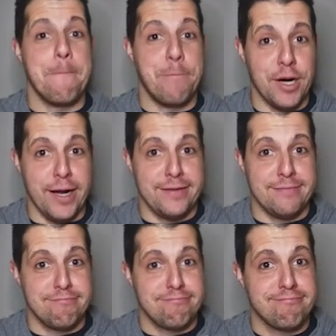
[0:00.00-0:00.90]
but
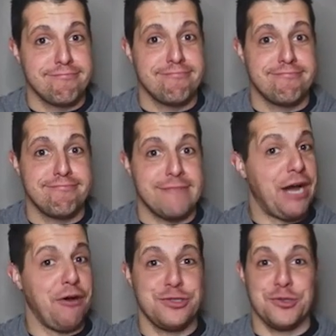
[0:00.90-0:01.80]

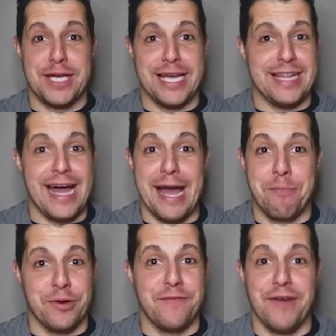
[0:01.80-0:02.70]
I also can't lie. I'm
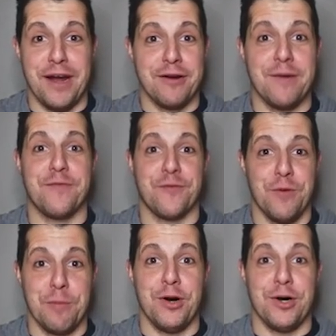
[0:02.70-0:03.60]
pretty fired up for
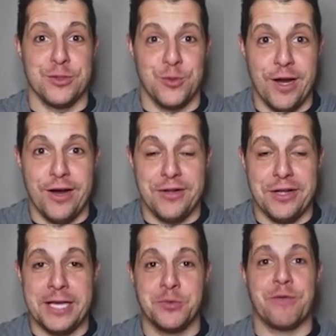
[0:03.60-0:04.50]
football as well
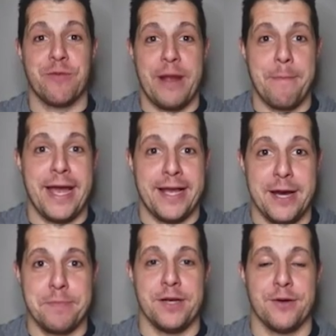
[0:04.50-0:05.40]
as we ramp back
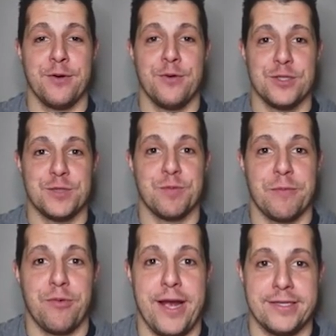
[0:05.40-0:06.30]
up here with
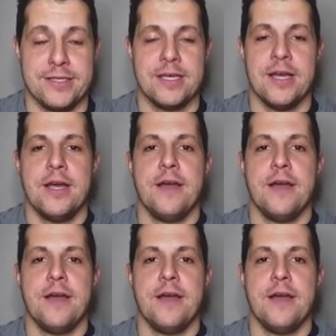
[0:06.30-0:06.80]
spring practice.